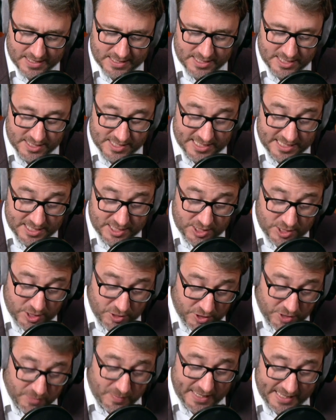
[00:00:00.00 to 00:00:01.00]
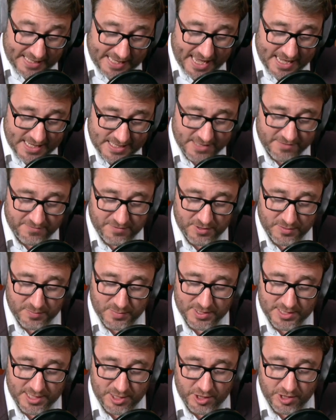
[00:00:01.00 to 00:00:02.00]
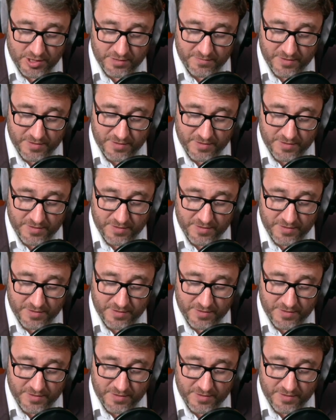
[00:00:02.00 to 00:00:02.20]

Does it suitably cater for the position